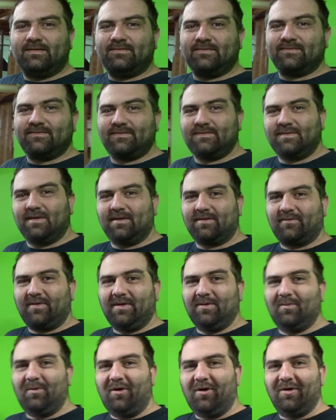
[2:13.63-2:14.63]
It's just a
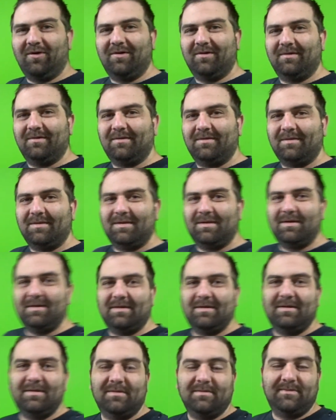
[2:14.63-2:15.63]
green wall.
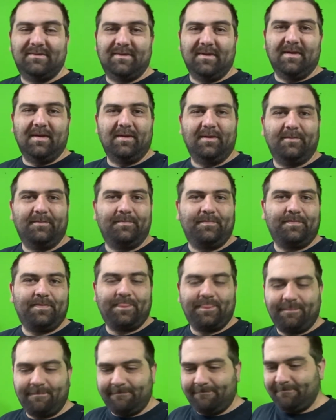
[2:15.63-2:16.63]
So
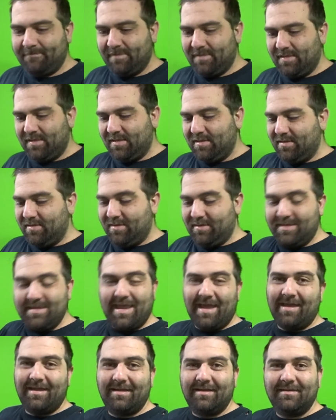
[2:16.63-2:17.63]

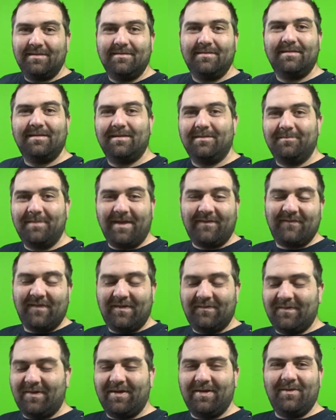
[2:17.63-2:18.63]
yeah, make fun
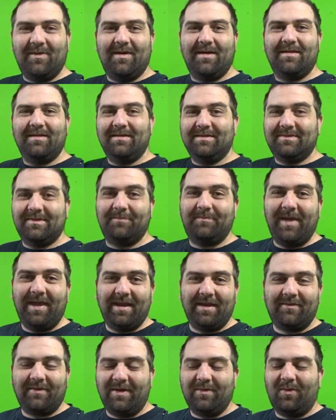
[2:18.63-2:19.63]
of it all you want. It's a
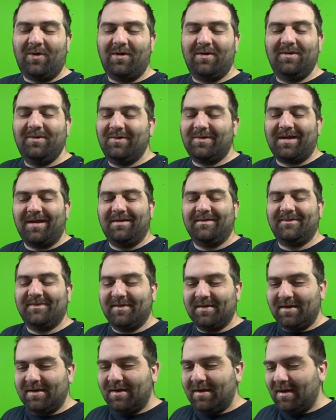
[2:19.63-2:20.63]
painted green wall. Who cares?
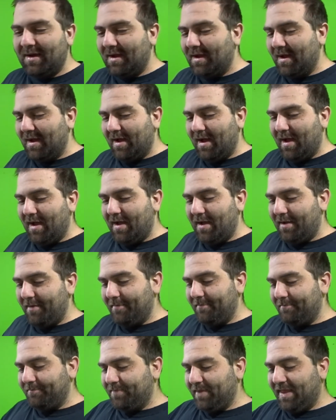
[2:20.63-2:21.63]

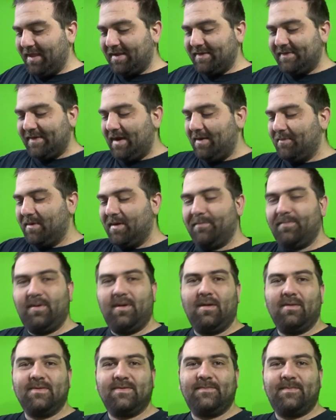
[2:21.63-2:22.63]
But like I said, I'm gonna put
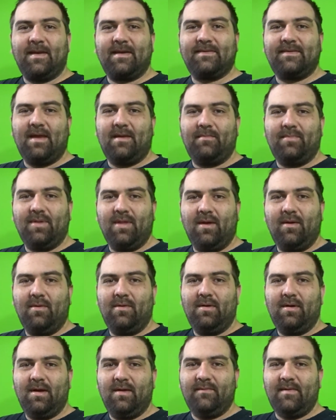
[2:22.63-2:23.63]
all the specs down below
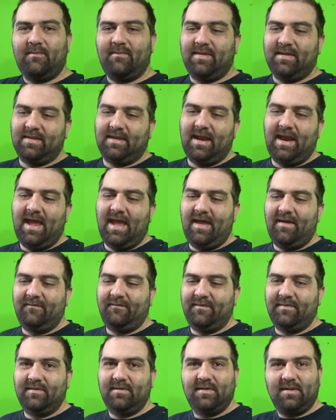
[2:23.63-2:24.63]
of everything that I have.
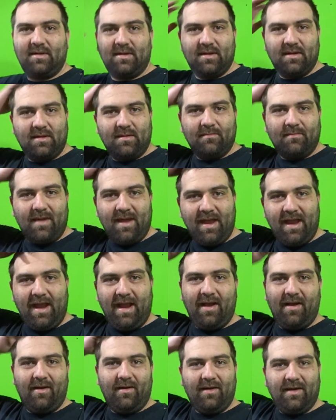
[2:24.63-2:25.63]
My
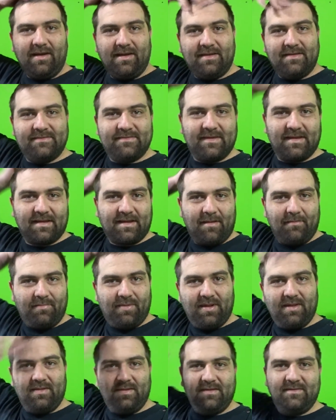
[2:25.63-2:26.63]
hair is like
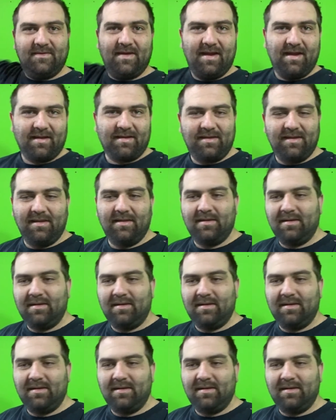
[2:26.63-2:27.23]
completely jacked.